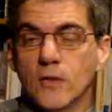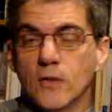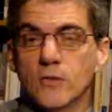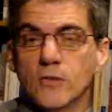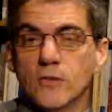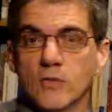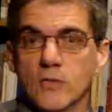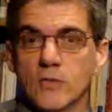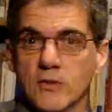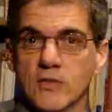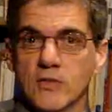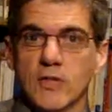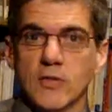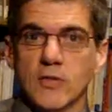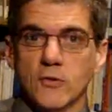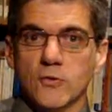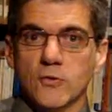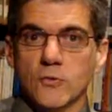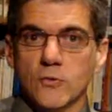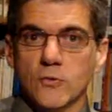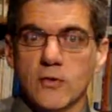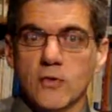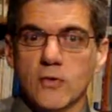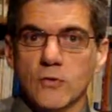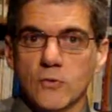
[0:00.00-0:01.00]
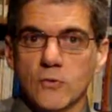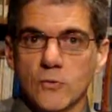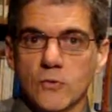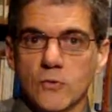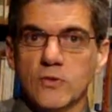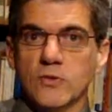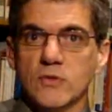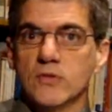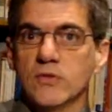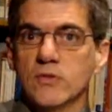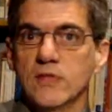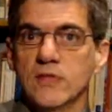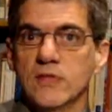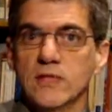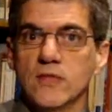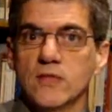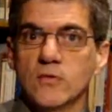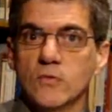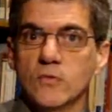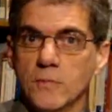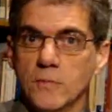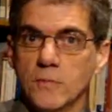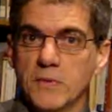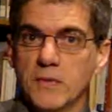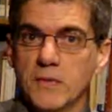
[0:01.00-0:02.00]
So the scarce resource in
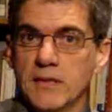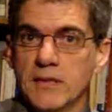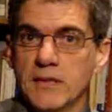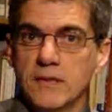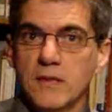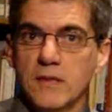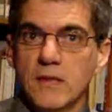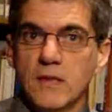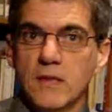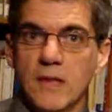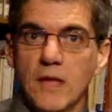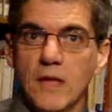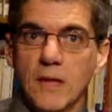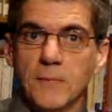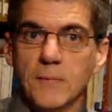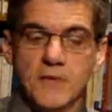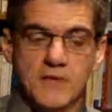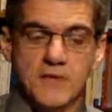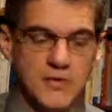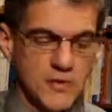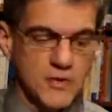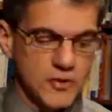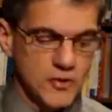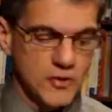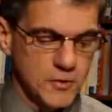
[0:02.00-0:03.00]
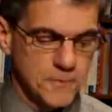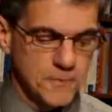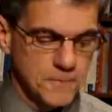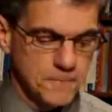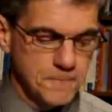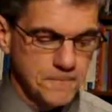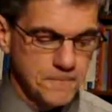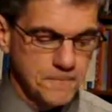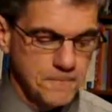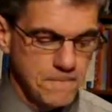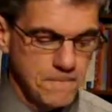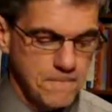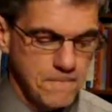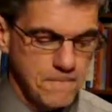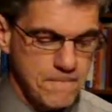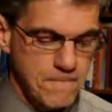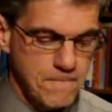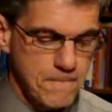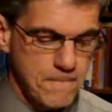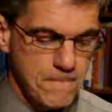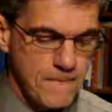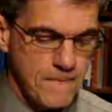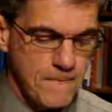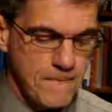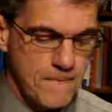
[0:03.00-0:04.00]
this would be a position.
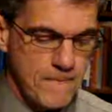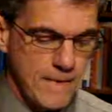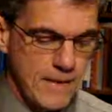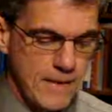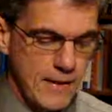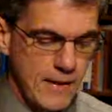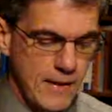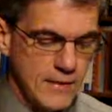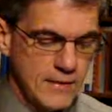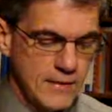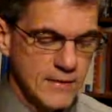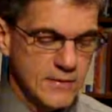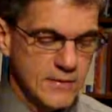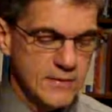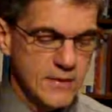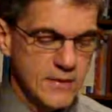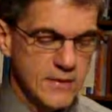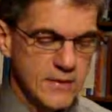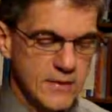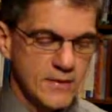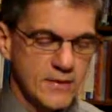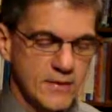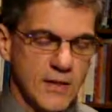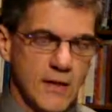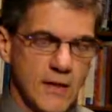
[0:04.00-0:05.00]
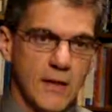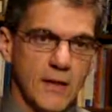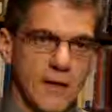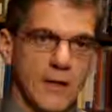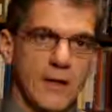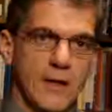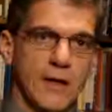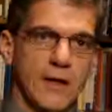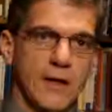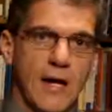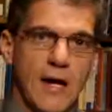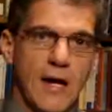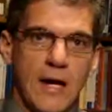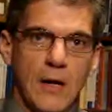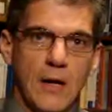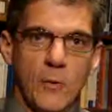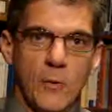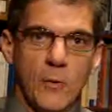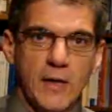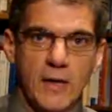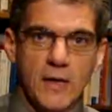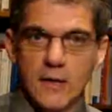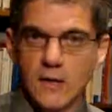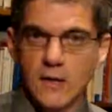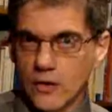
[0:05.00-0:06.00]
This is a I
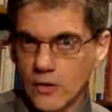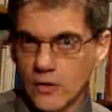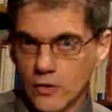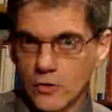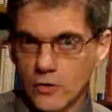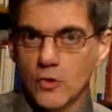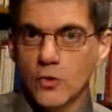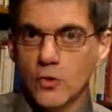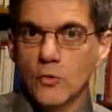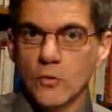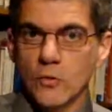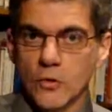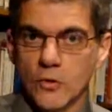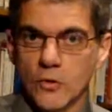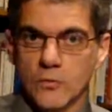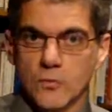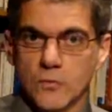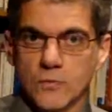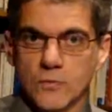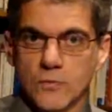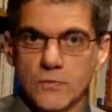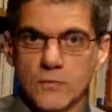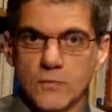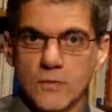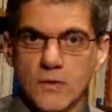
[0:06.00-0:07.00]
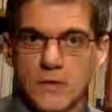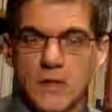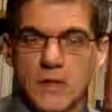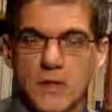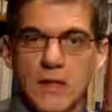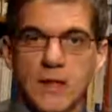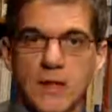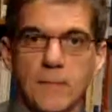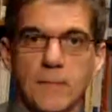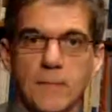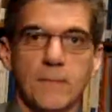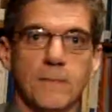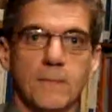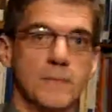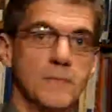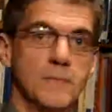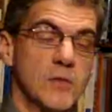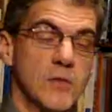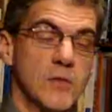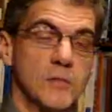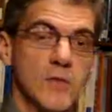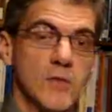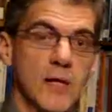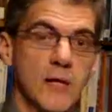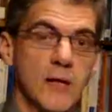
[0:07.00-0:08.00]
win, you lose.
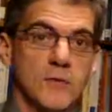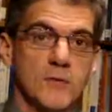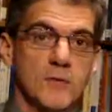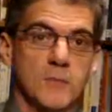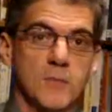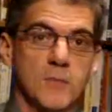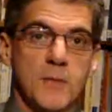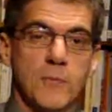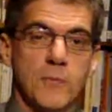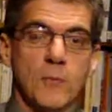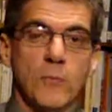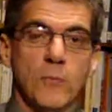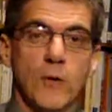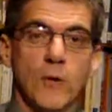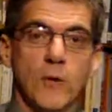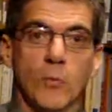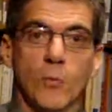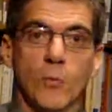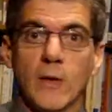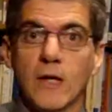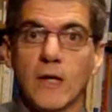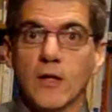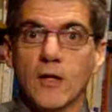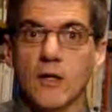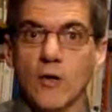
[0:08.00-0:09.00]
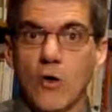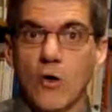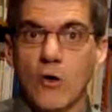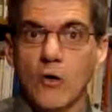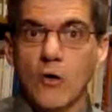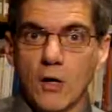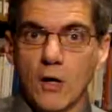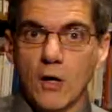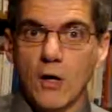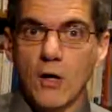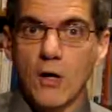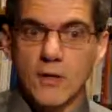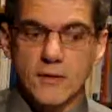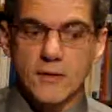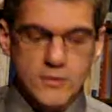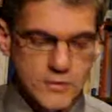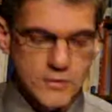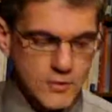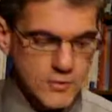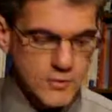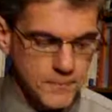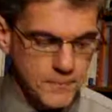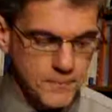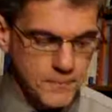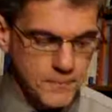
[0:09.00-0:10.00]
Sometimes people want to win at all costs.